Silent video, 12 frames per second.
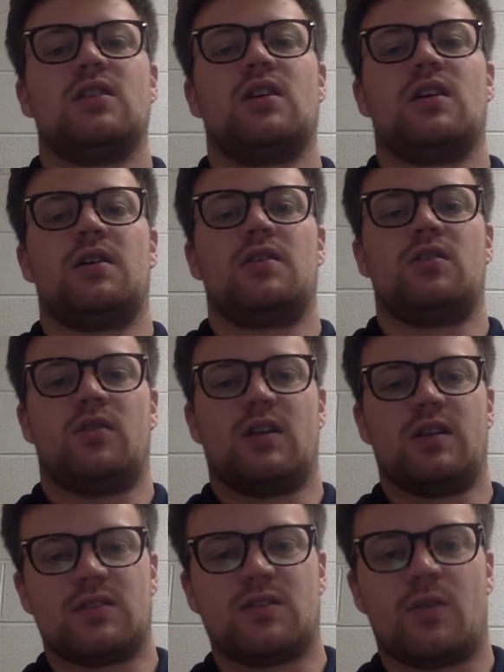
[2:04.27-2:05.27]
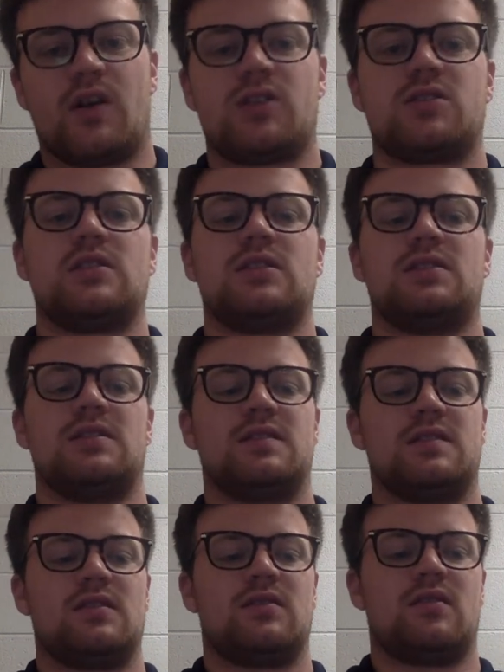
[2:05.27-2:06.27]
Get those
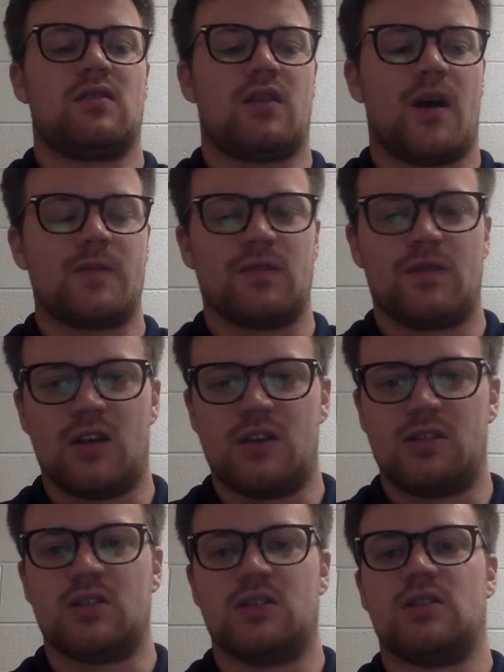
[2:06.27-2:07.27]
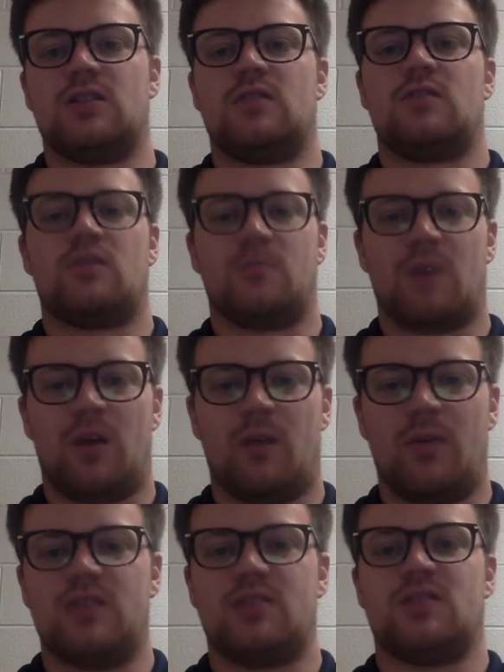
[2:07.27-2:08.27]
questions, the observation, your
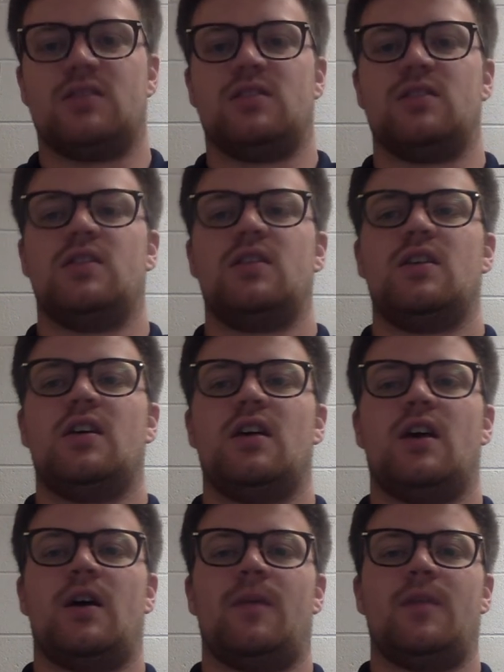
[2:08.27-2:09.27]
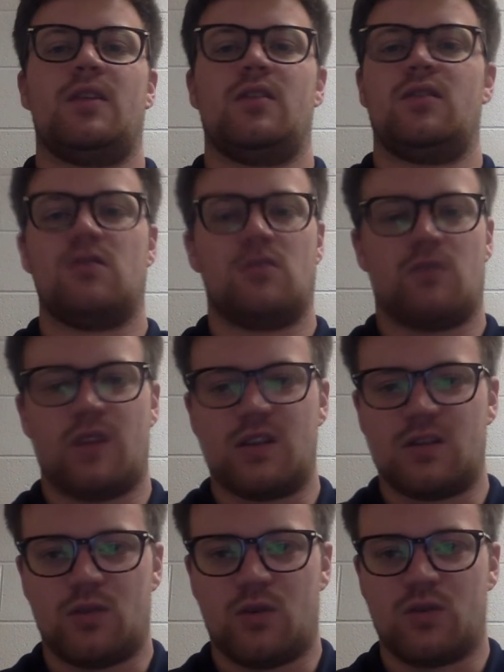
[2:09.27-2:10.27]
palpation. Then you do your
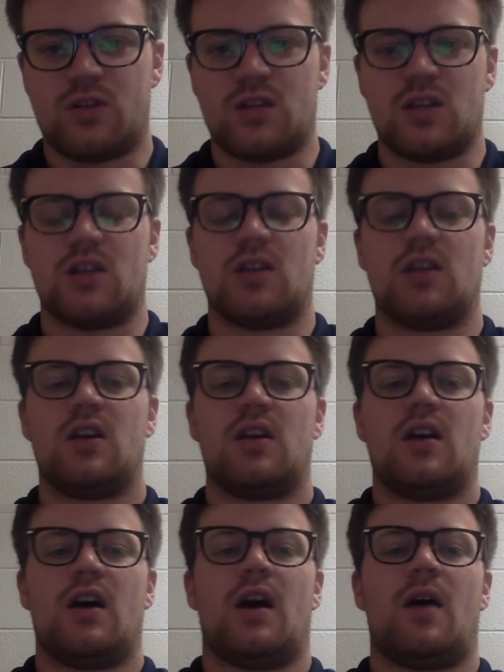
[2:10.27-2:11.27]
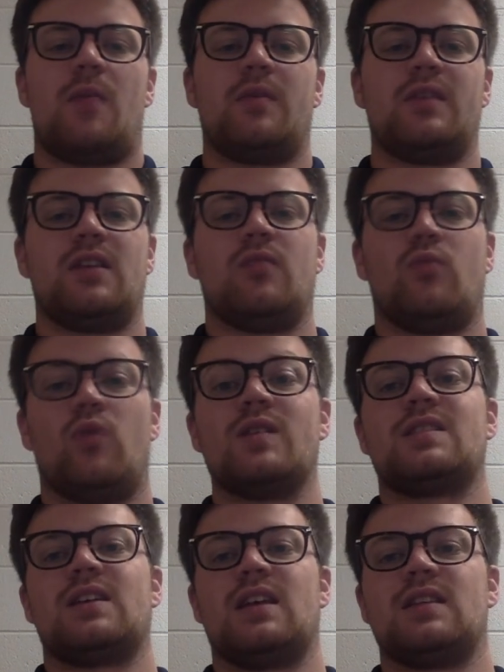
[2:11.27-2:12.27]
range of motion. But then
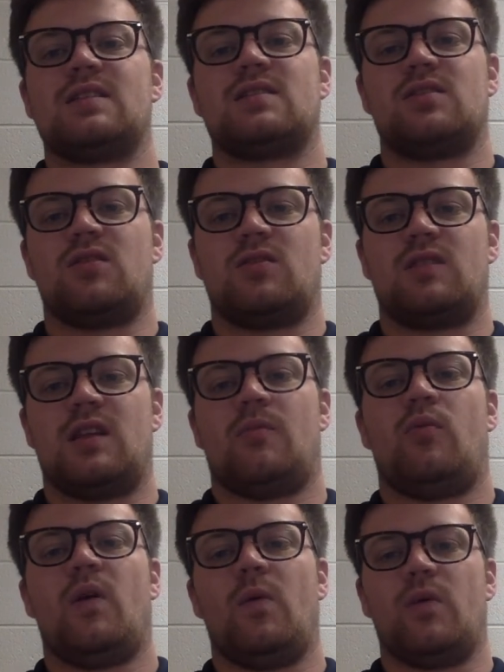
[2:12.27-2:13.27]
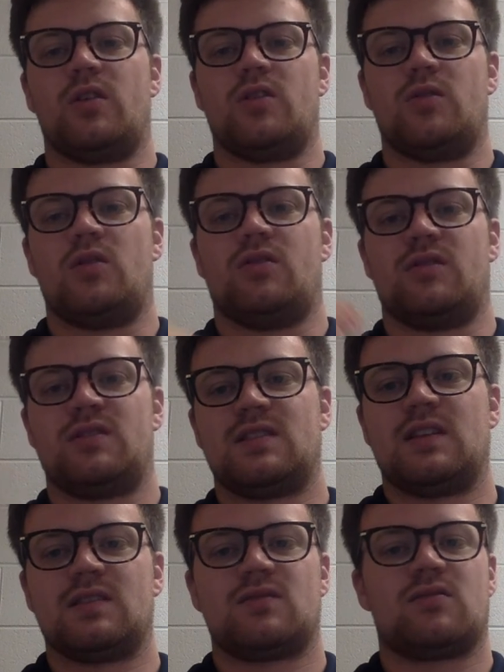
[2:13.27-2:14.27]
once it gets to that point where you're doing those
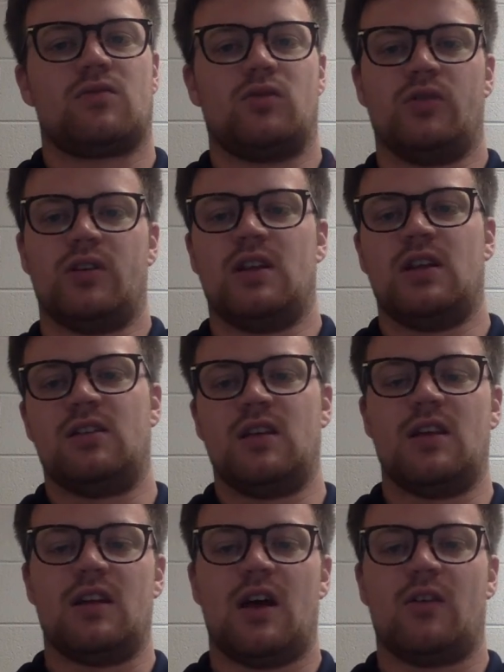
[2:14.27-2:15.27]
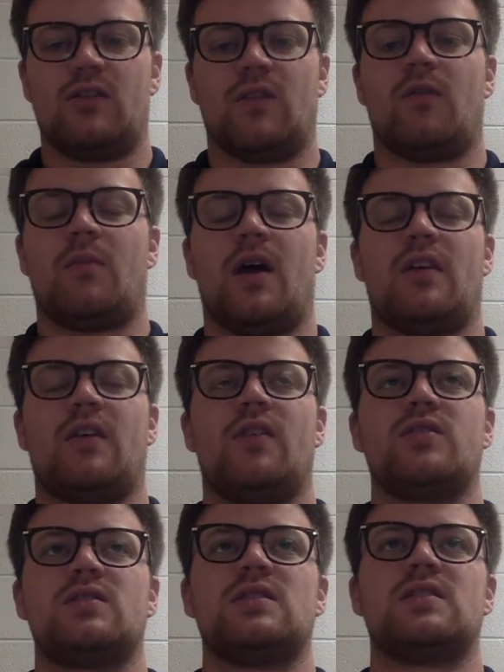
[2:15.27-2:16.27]
tests to rule in and out different
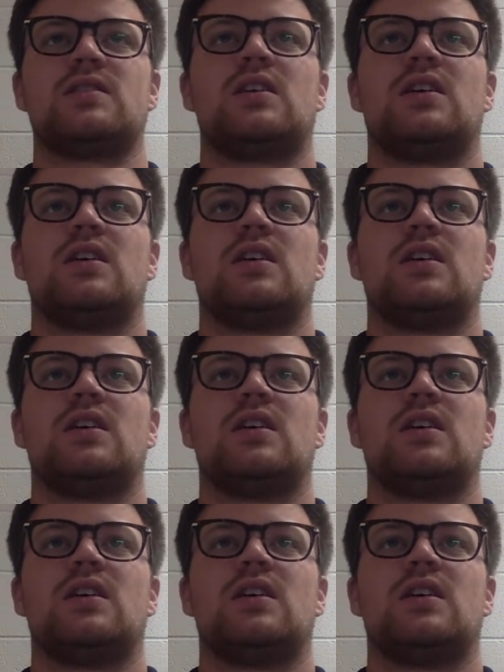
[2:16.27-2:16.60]
pathologies,